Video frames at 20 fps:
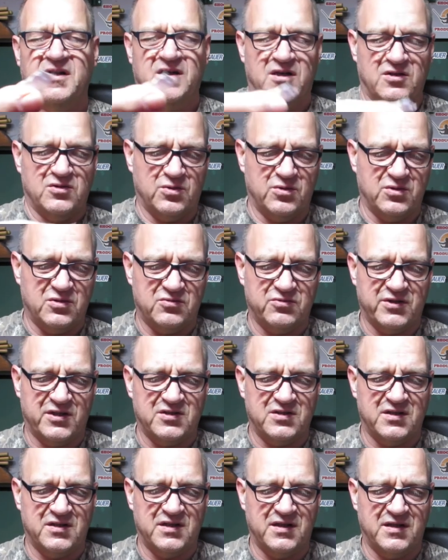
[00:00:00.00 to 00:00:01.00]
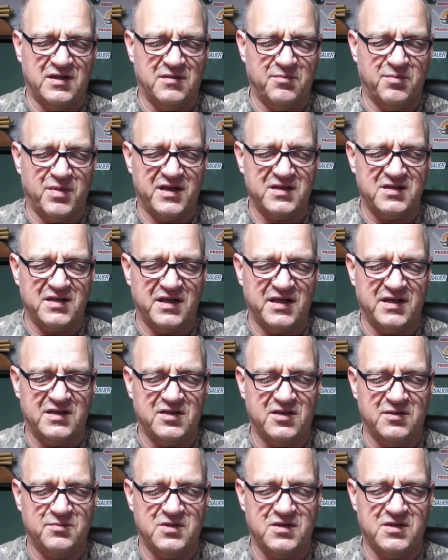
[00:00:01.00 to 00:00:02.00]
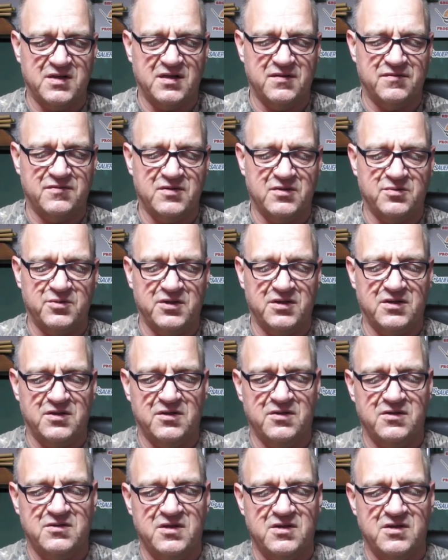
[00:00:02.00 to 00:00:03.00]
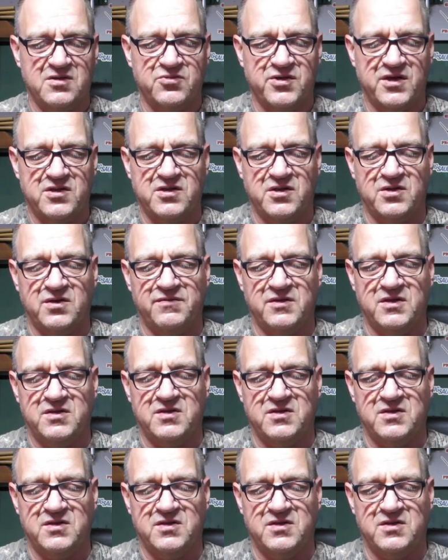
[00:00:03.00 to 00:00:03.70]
sort of stretchy, plasticky type stuff. So what you do is just stretch it over the